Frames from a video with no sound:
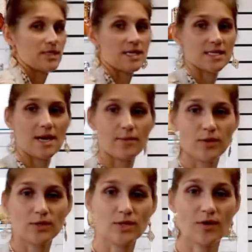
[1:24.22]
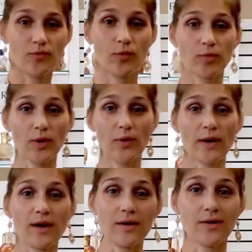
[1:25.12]
that timer goes off, we'll blow it
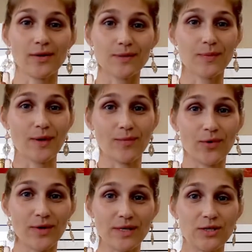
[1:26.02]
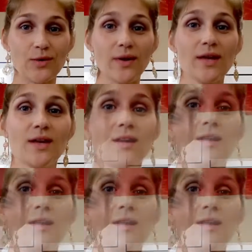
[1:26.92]
out and I'll explain more into it.